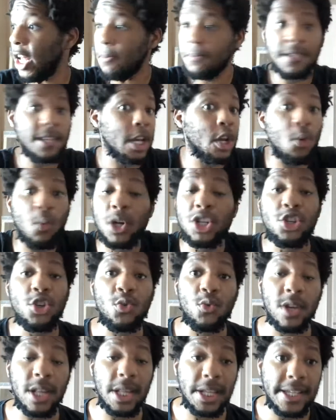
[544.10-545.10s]
saying, what you
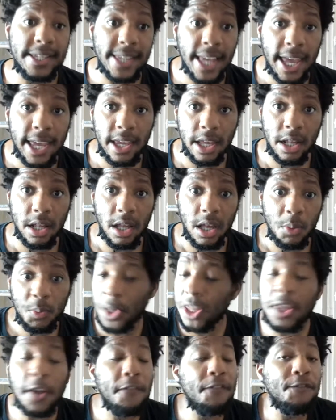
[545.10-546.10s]
really saying? What
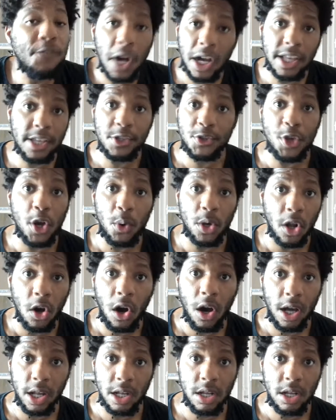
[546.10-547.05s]
the fuck is going on?